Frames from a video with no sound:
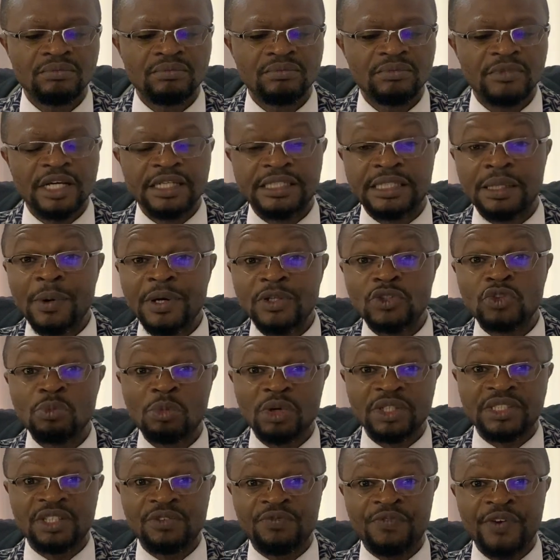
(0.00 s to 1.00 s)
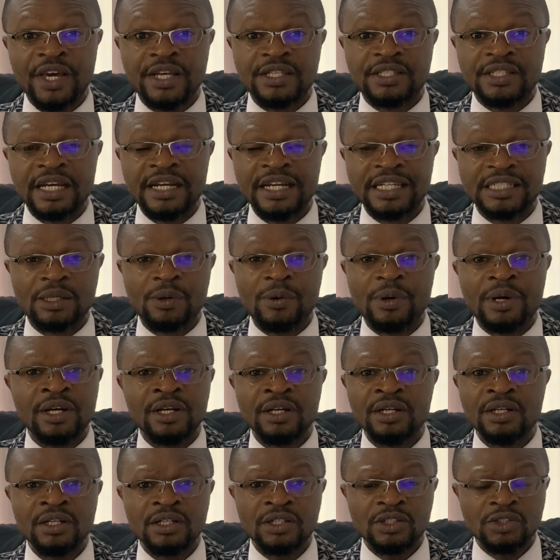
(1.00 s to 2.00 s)
There's a way to motivate and there's a way
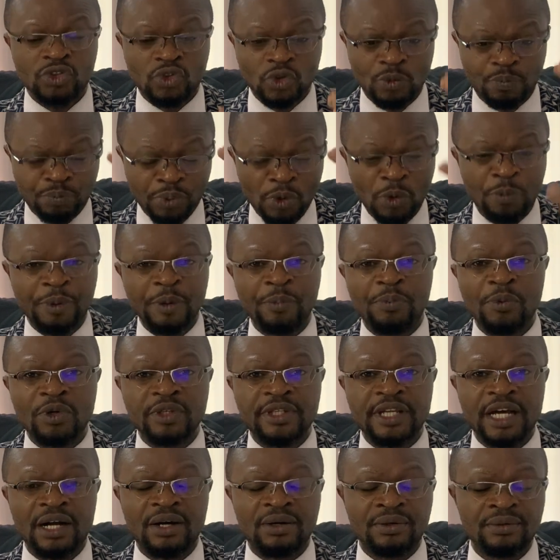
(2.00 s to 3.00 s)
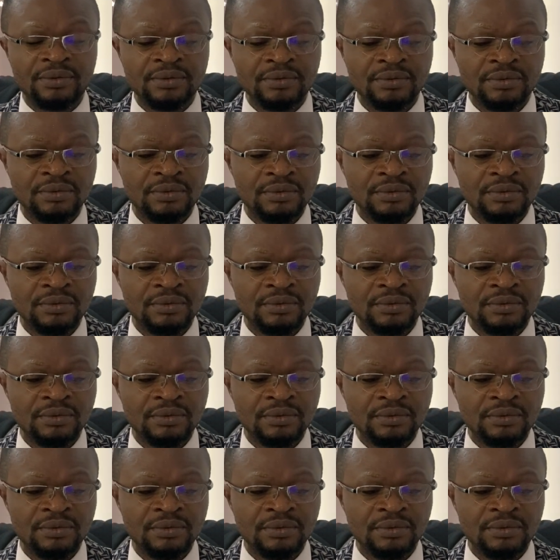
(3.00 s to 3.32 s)
to pull people down.